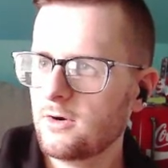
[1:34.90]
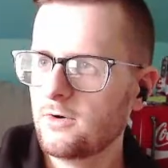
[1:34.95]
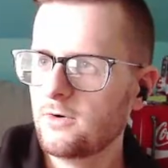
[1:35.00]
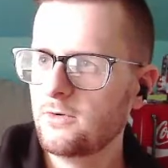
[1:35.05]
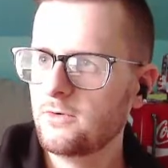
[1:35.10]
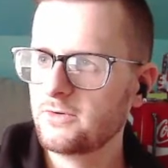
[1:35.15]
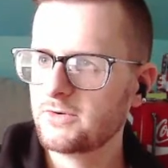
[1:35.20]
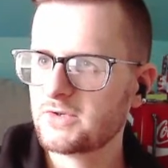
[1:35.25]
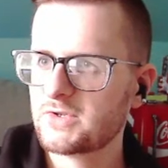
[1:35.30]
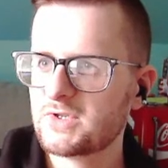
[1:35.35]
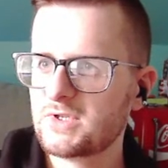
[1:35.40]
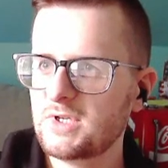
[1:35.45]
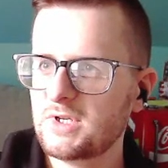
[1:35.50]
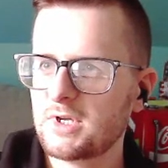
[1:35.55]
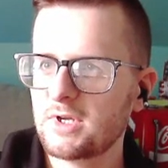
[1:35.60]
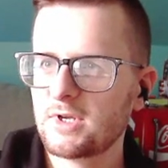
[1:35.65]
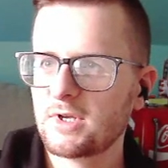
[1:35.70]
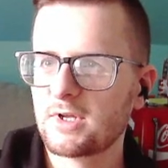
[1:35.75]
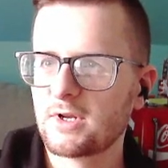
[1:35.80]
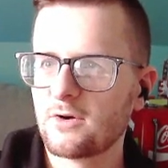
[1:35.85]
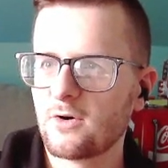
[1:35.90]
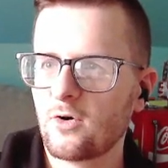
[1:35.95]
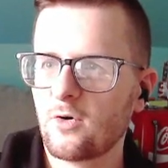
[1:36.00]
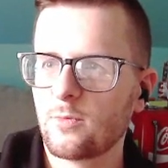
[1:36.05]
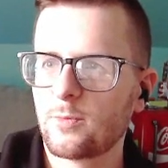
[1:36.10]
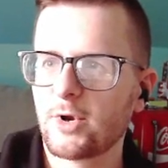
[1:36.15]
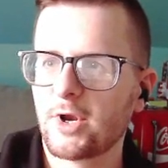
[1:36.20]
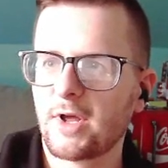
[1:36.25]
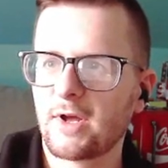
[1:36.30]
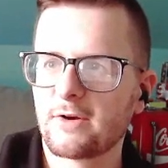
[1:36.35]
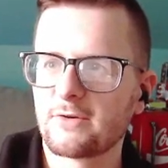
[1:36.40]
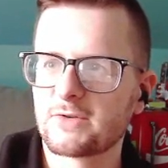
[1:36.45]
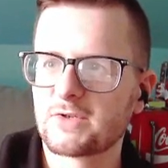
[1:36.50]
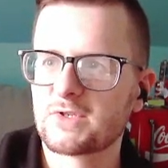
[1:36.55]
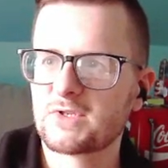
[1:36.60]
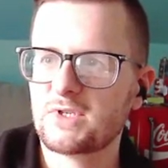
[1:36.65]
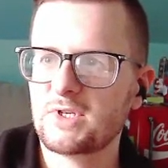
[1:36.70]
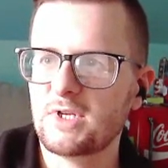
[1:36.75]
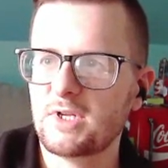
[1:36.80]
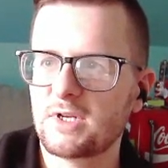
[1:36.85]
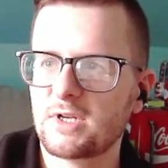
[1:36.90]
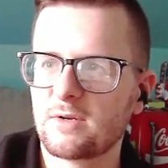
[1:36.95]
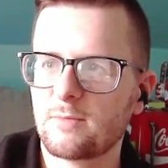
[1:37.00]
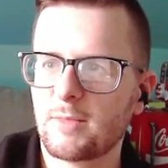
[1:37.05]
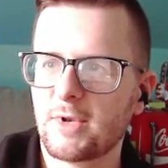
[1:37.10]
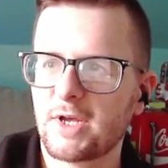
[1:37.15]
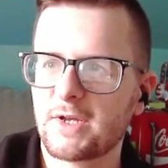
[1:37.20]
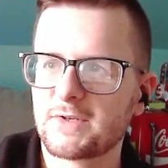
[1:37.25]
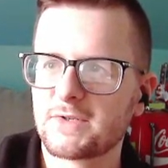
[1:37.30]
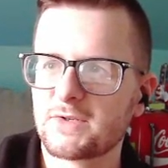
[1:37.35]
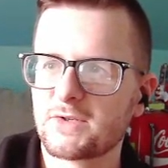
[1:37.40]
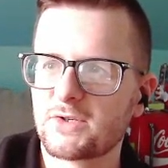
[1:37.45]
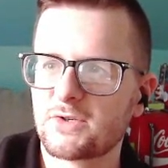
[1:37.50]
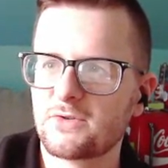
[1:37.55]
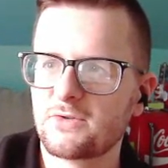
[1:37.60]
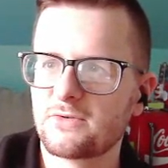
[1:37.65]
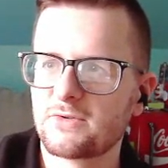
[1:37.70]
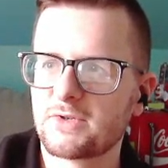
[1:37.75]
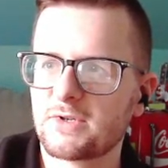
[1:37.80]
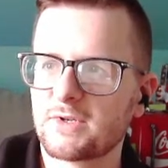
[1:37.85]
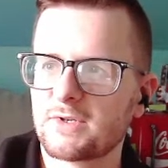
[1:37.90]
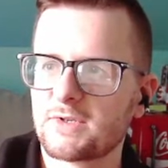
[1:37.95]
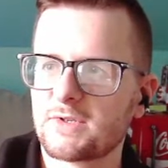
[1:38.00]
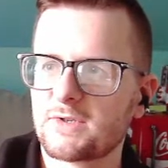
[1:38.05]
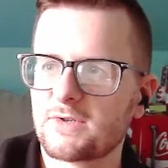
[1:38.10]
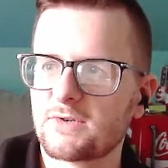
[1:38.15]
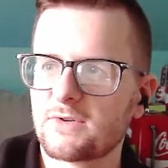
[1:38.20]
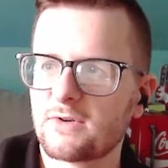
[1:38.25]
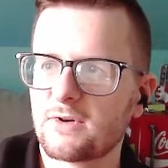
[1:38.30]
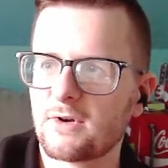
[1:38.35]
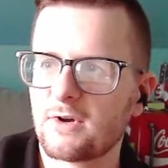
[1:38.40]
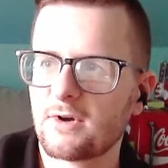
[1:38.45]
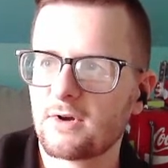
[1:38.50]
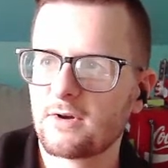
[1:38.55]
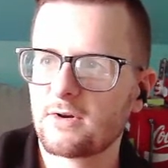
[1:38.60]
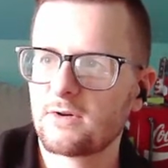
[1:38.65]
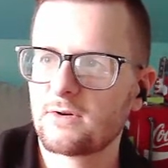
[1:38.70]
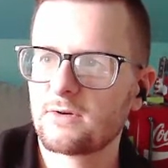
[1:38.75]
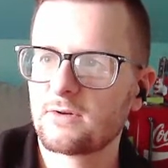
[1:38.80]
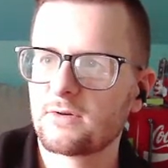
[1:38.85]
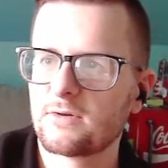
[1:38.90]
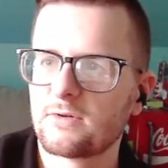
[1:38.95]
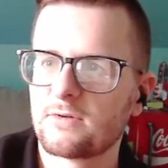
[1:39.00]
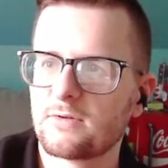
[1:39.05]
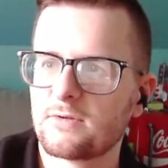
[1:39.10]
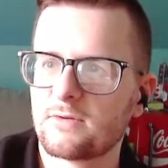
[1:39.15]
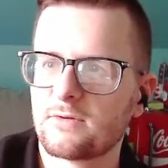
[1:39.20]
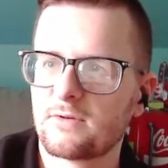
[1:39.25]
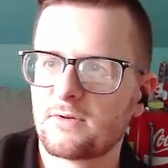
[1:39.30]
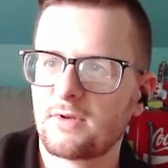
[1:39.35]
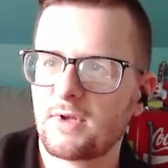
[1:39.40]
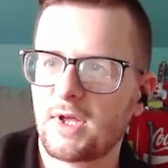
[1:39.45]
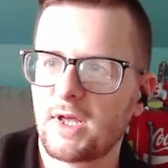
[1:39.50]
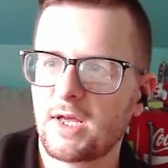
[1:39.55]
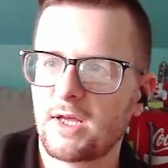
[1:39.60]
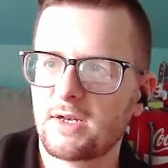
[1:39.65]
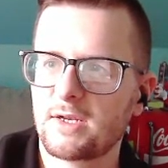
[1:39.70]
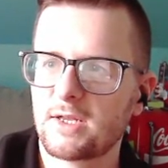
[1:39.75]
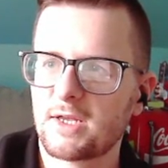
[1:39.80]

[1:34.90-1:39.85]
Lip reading: who's seeking an open house seat in Massachusetts. And in